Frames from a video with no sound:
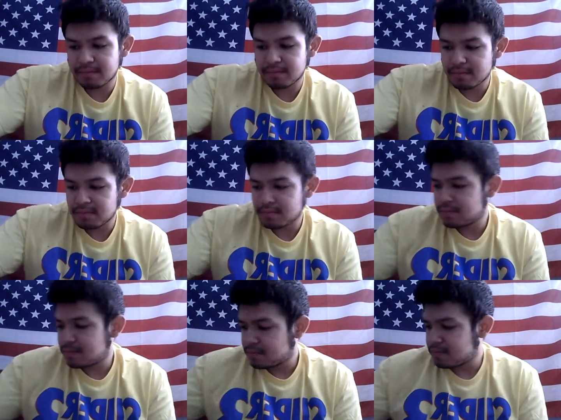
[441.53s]

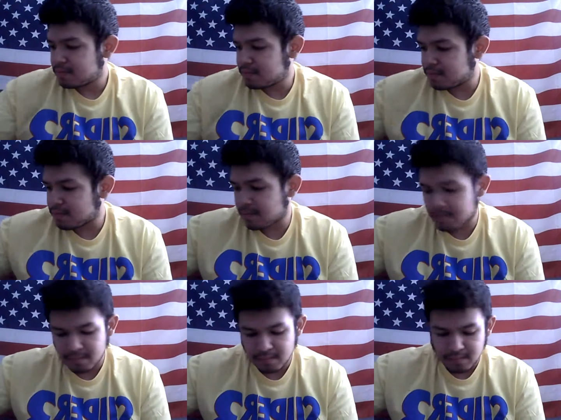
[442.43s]

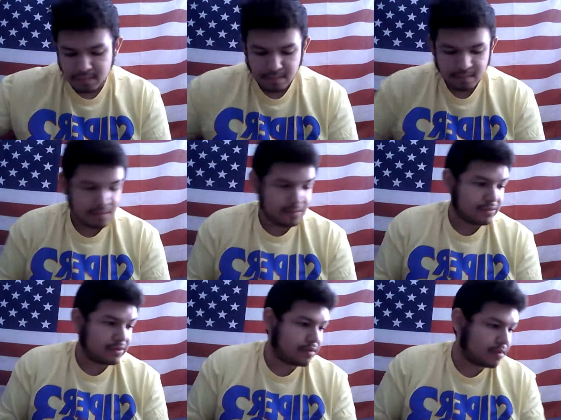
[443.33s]

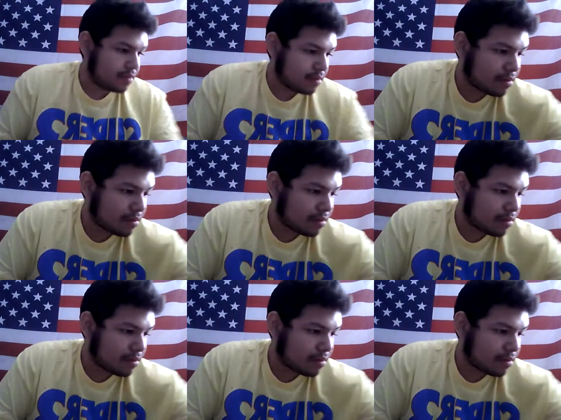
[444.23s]
[no speech]